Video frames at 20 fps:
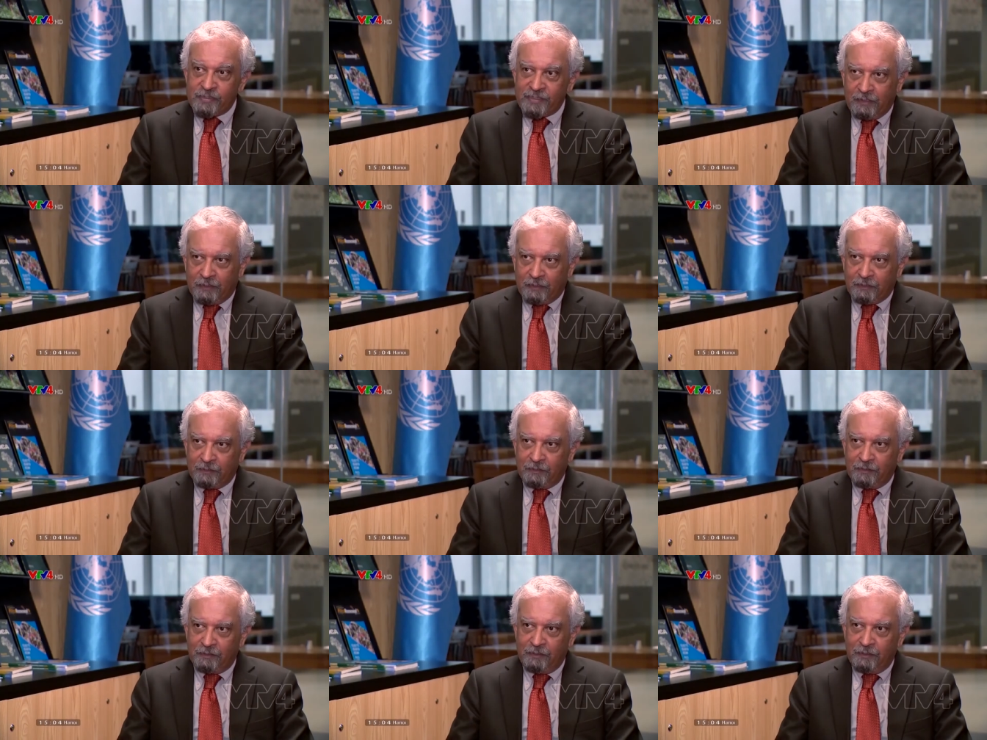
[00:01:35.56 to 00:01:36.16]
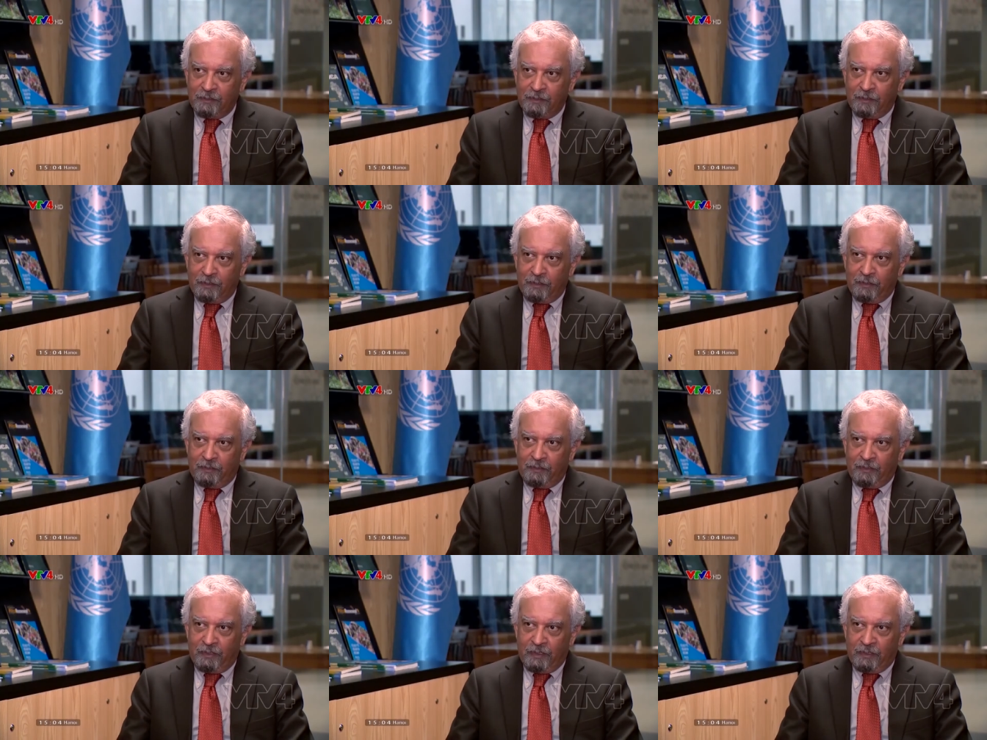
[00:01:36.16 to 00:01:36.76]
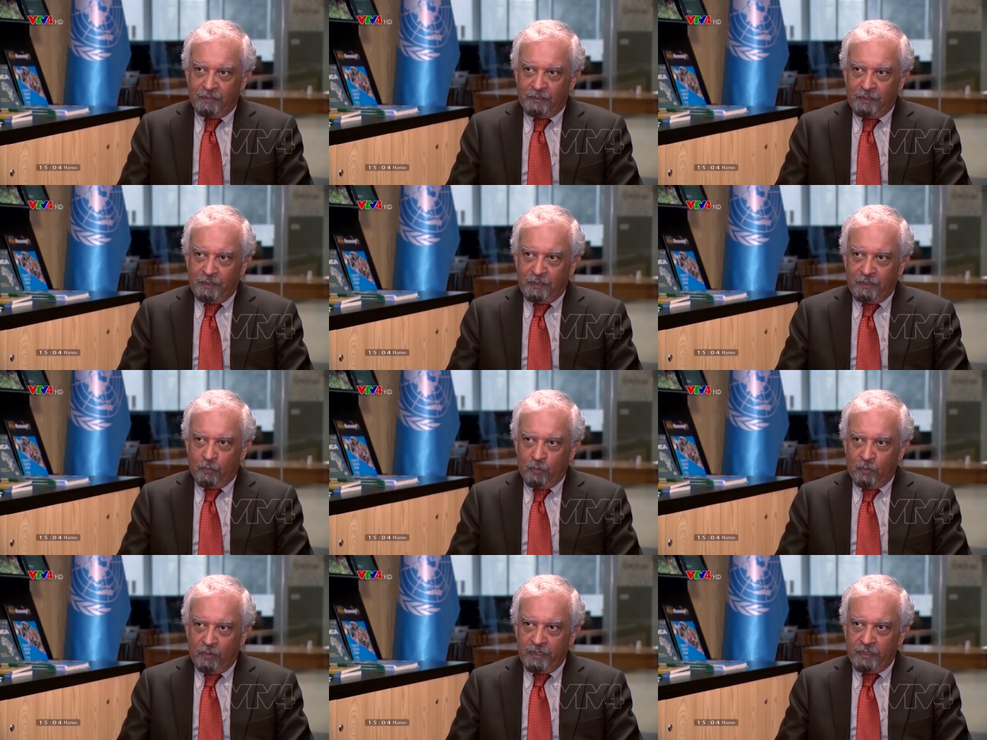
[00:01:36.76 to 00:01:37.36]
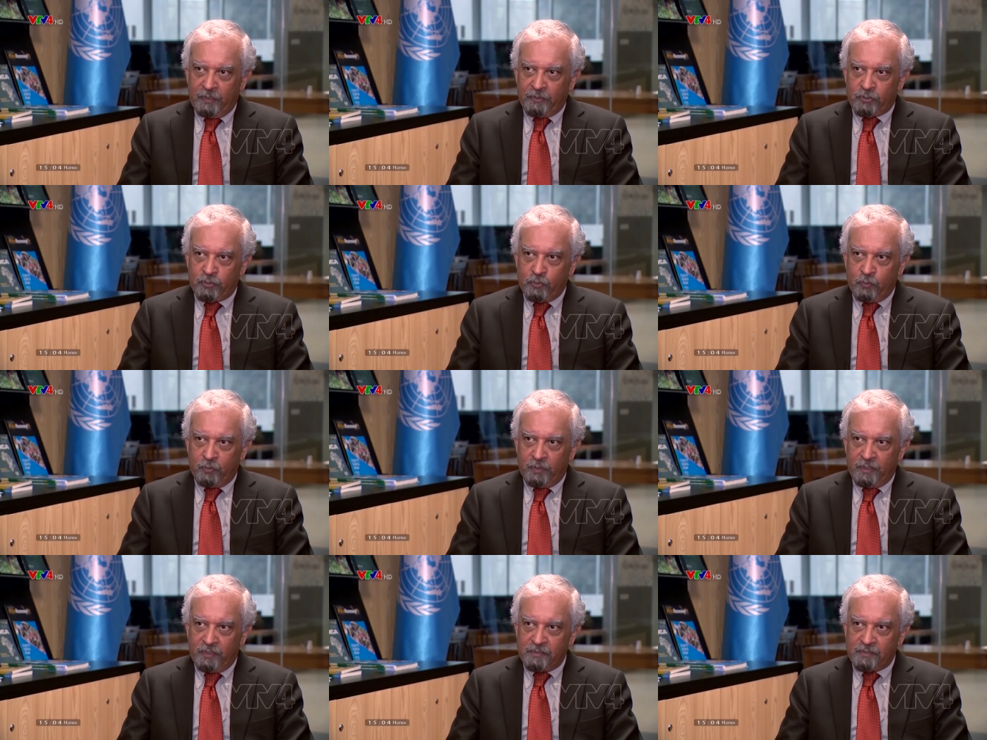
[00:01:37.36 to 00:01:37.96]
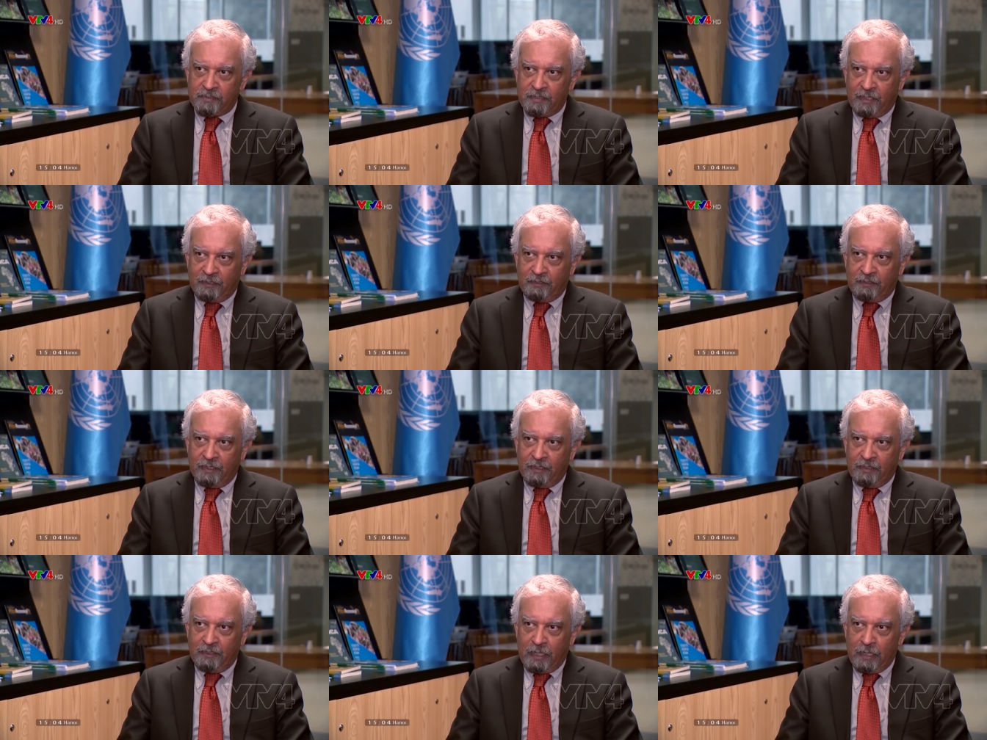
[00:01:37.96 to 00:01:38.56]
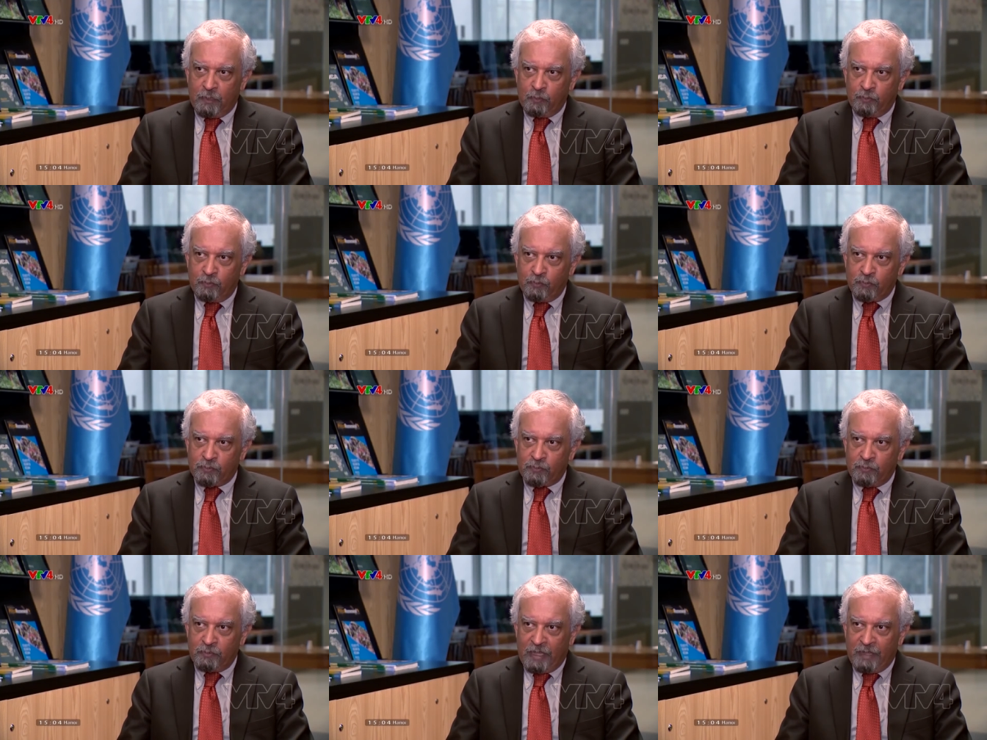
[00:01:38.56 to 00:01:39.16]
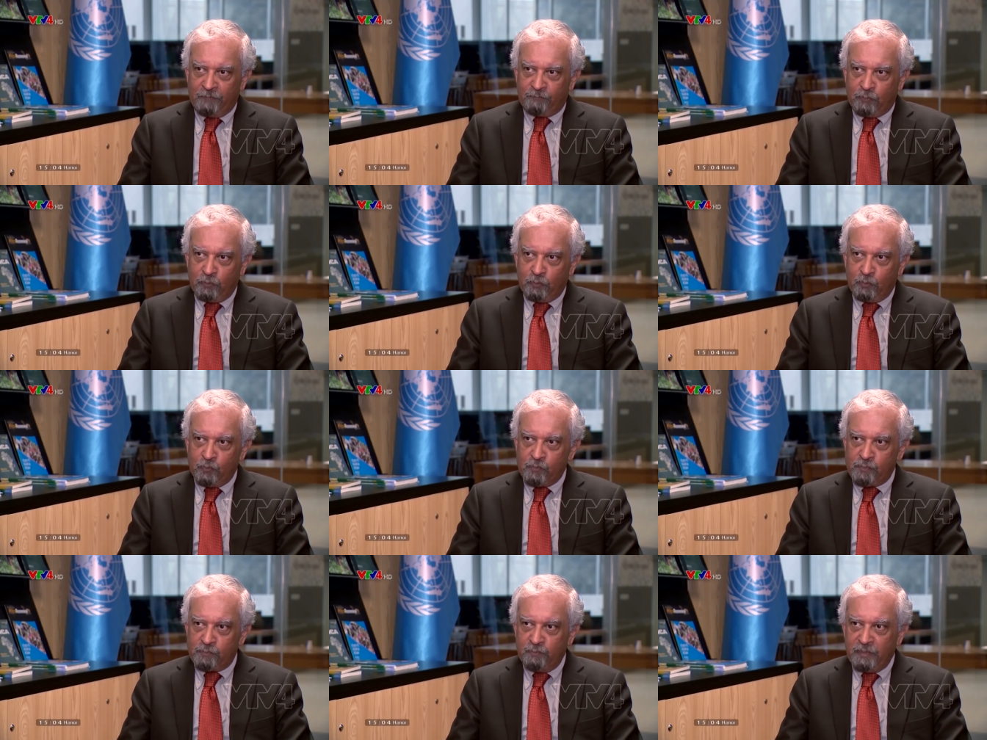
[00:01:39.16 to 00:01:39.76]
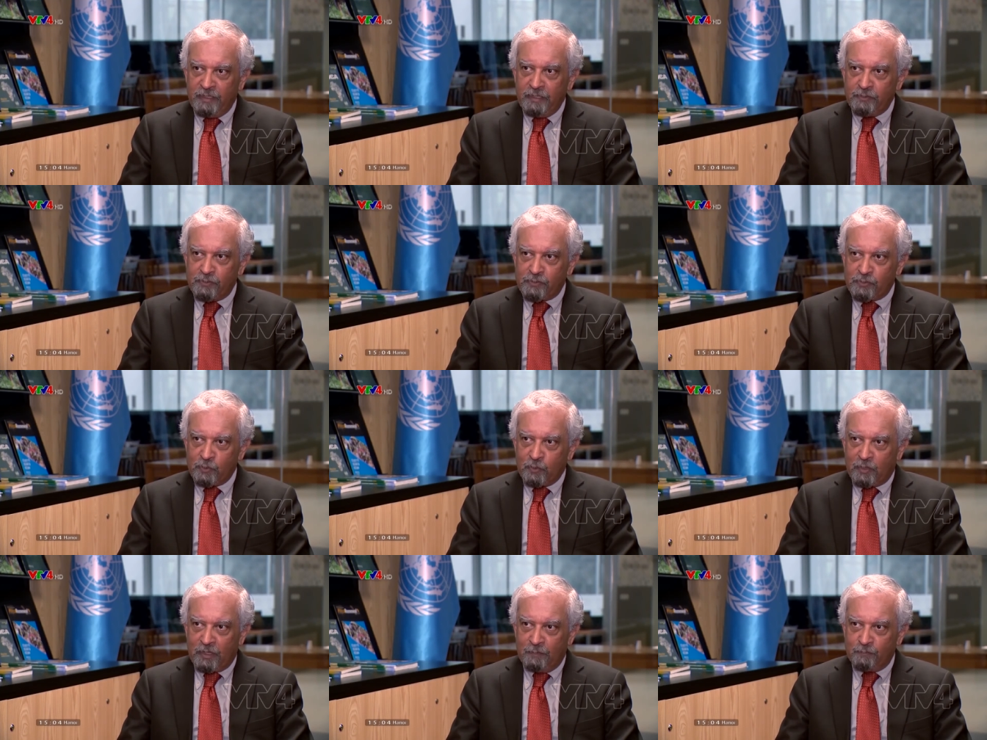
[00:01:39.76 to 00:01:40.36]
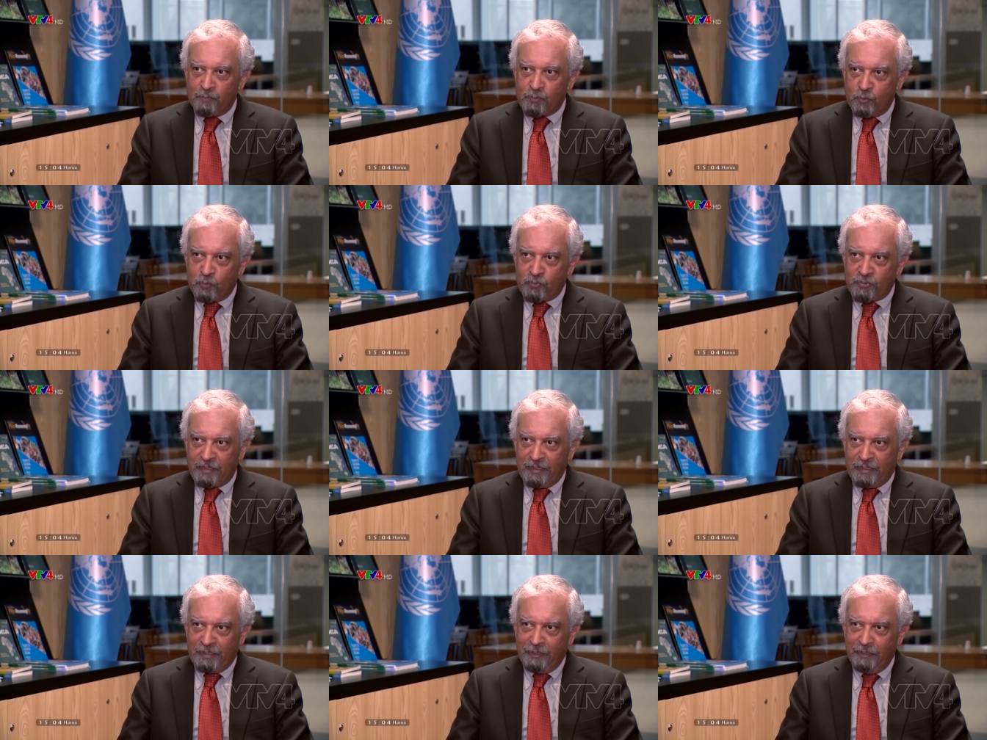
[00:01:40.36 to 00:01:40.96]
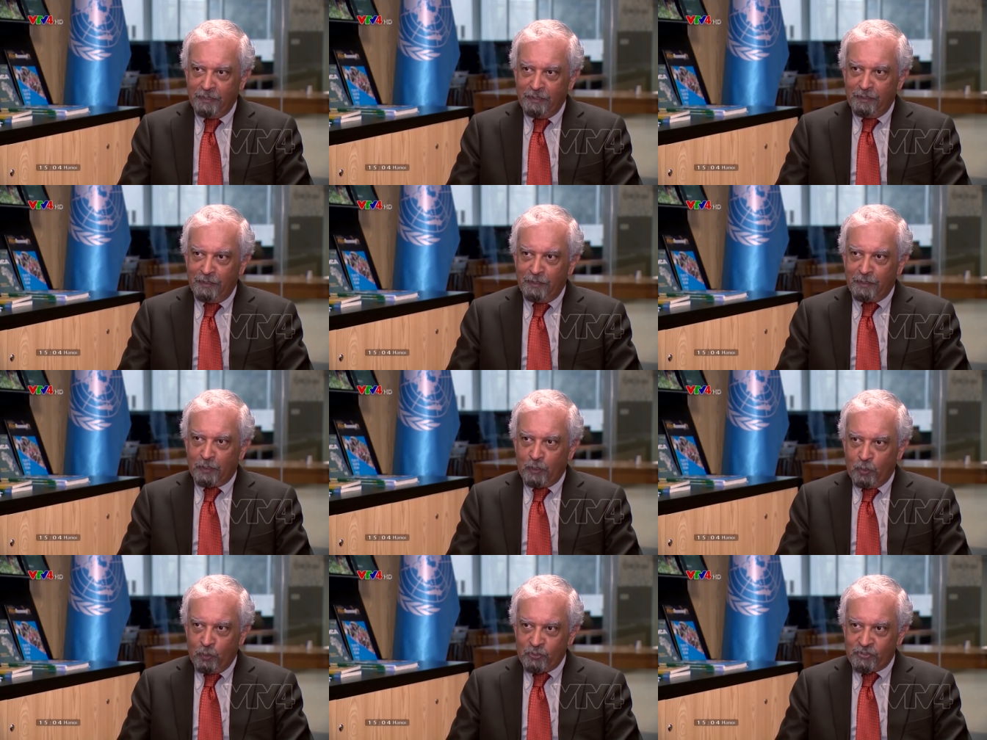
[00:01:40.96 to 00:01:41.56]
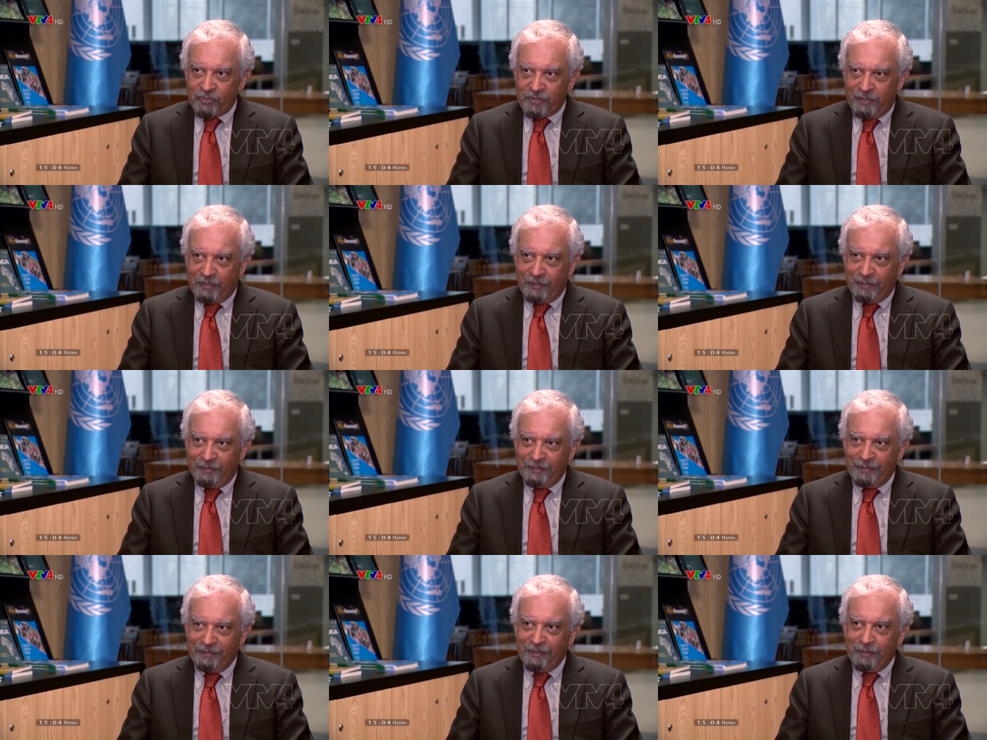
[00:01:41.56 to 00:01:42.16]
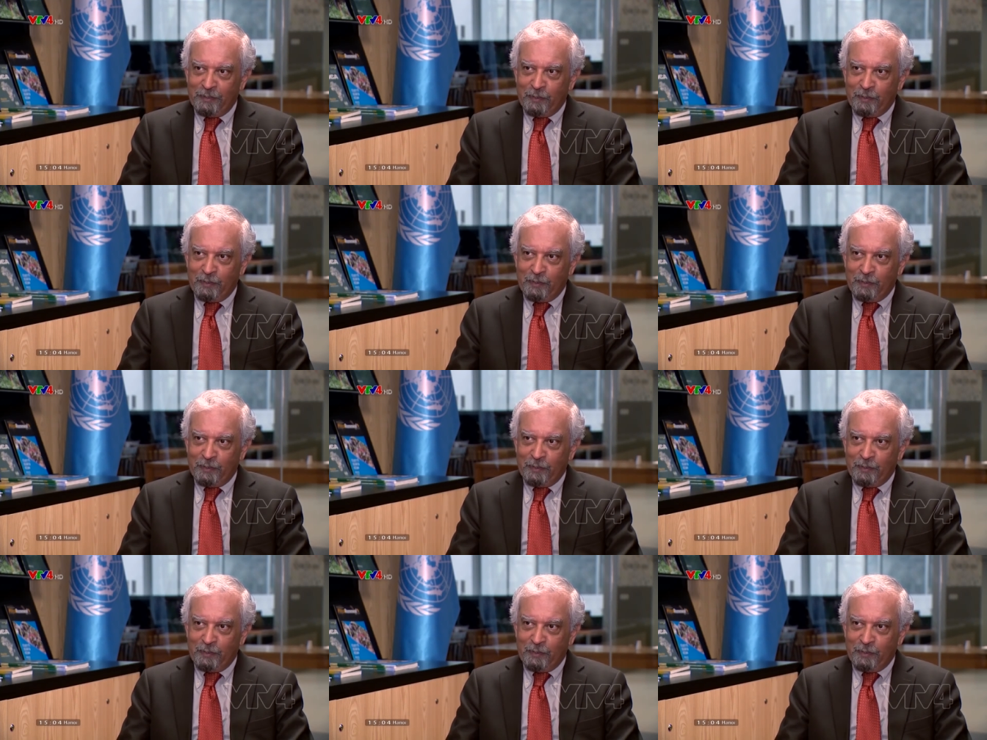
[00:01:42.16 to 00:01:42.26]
closer. The only issue is that they now have to use means to come socially closer,